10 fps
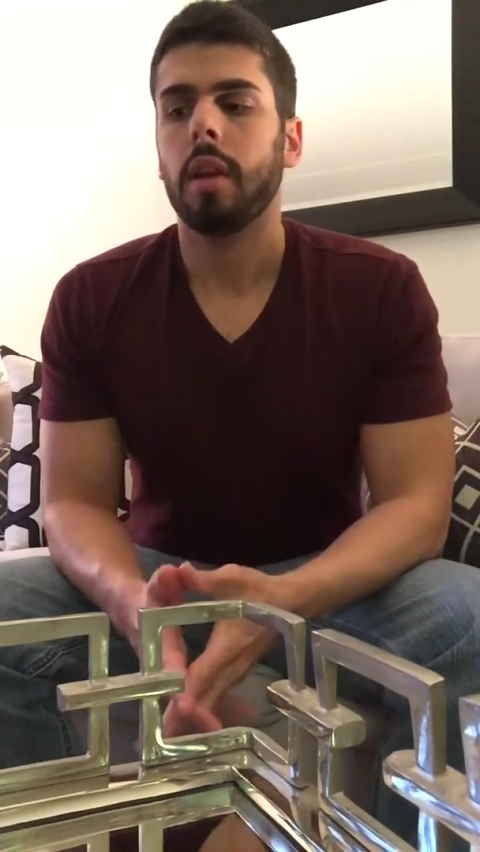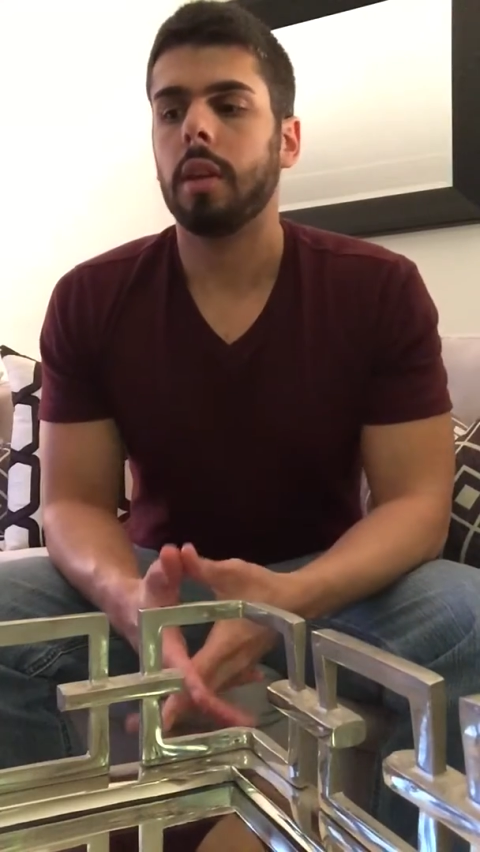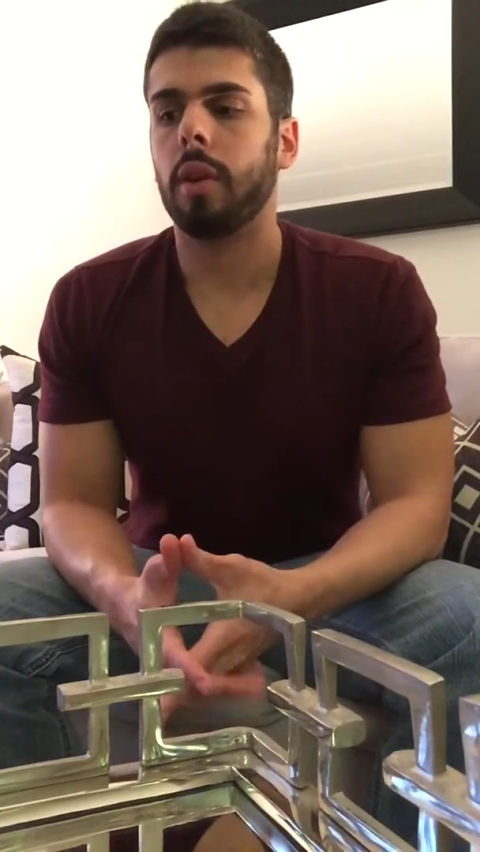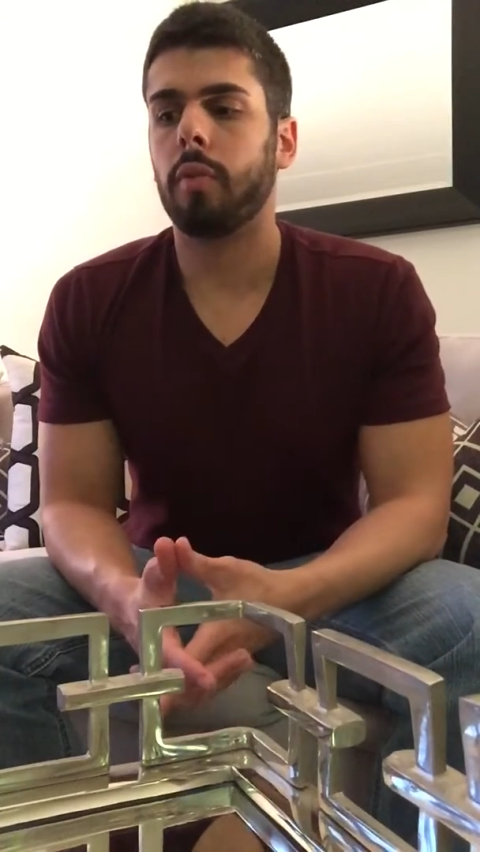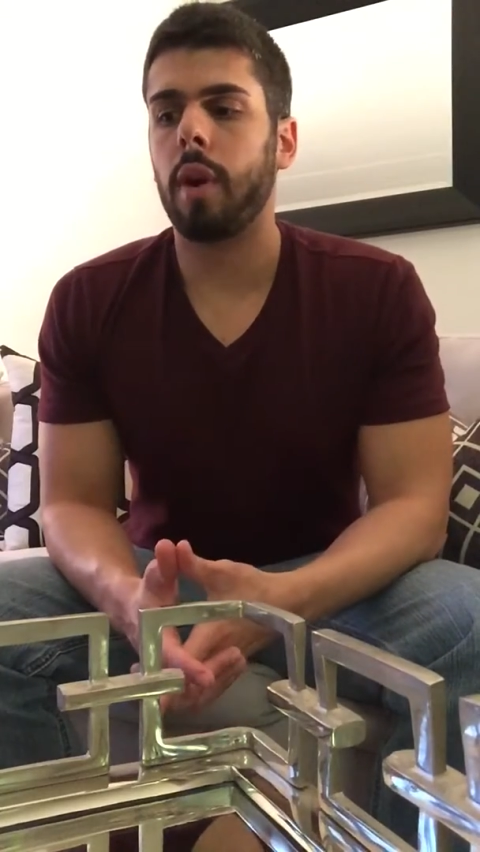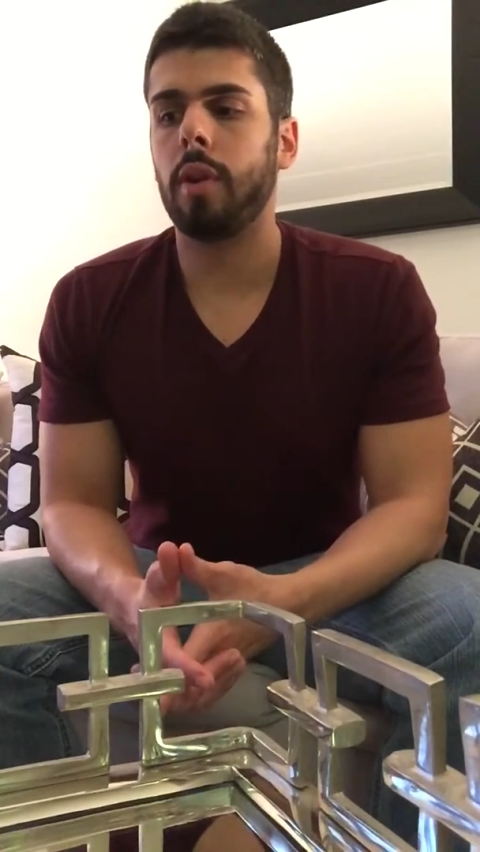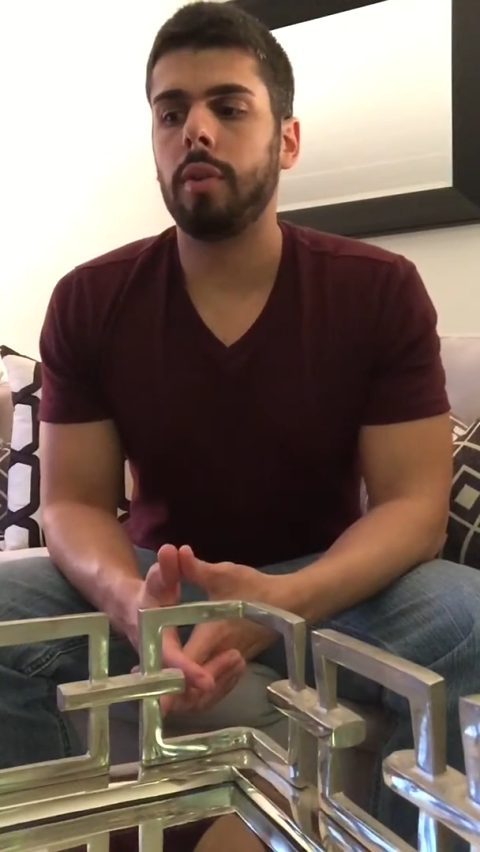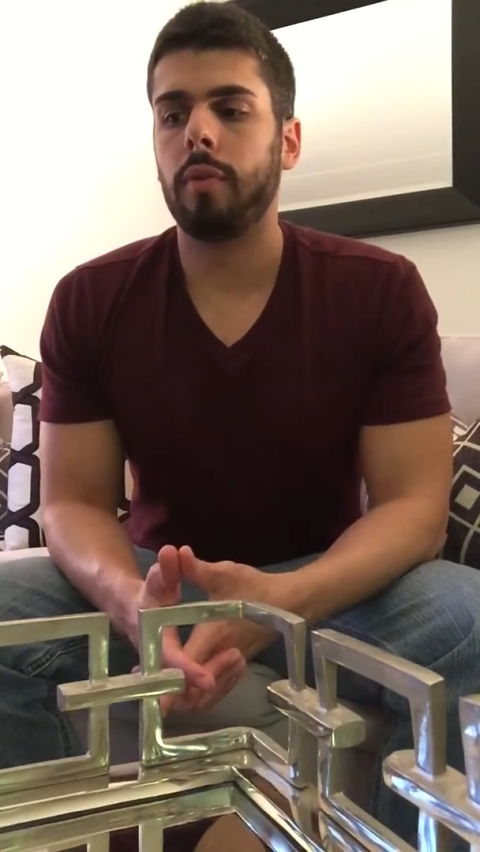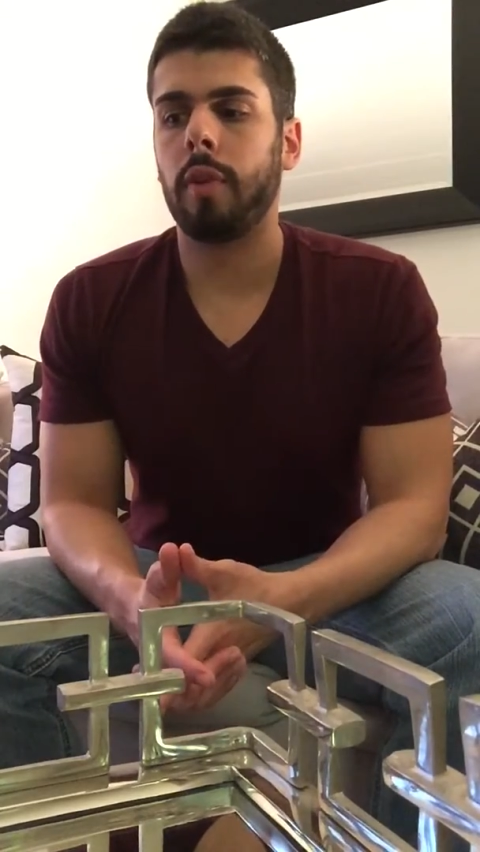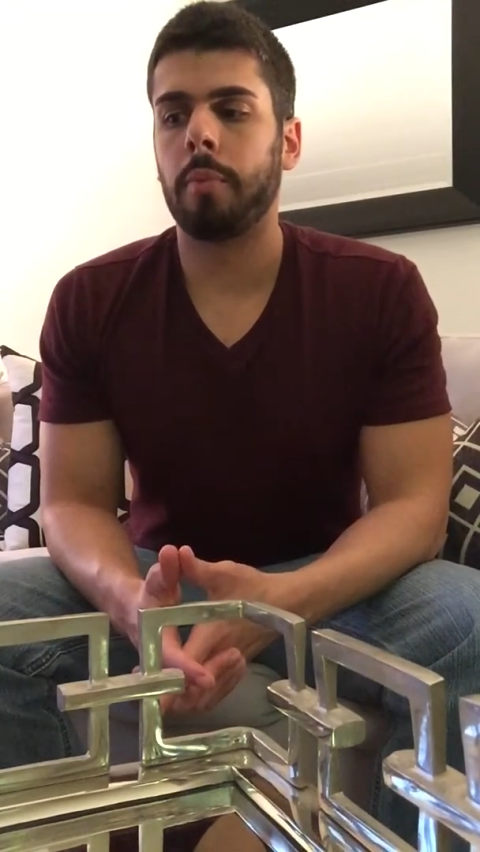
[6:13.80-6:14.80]
right
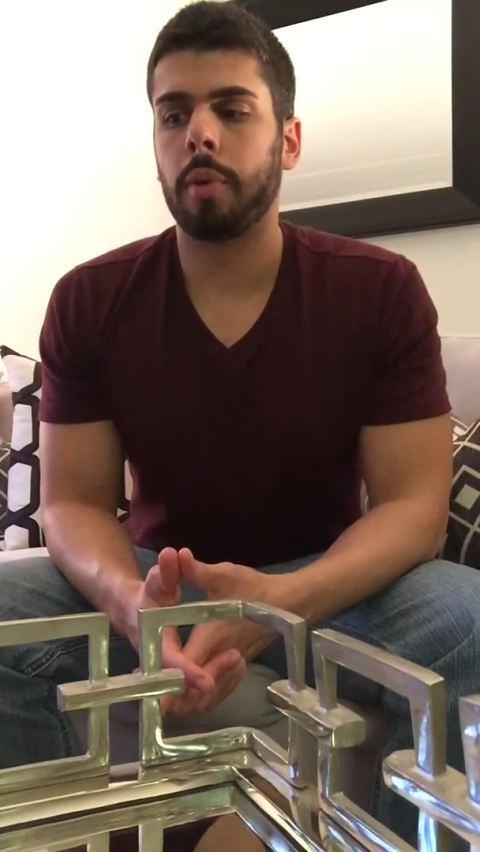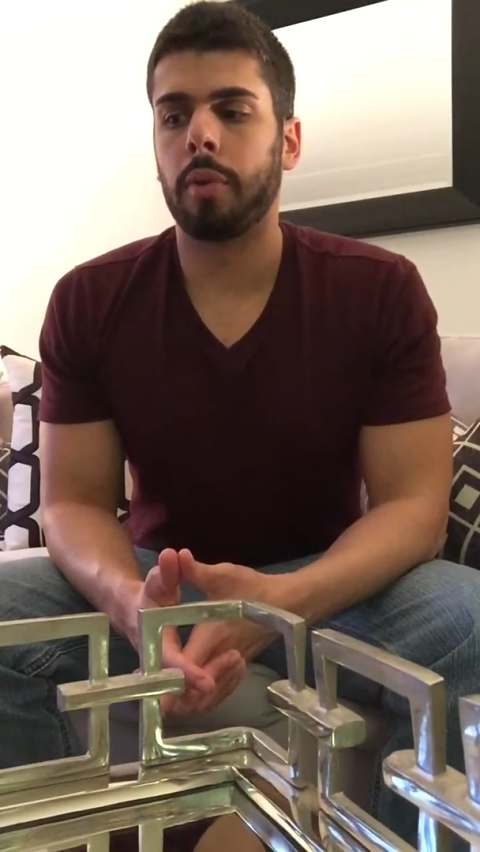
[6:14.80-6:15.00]
on November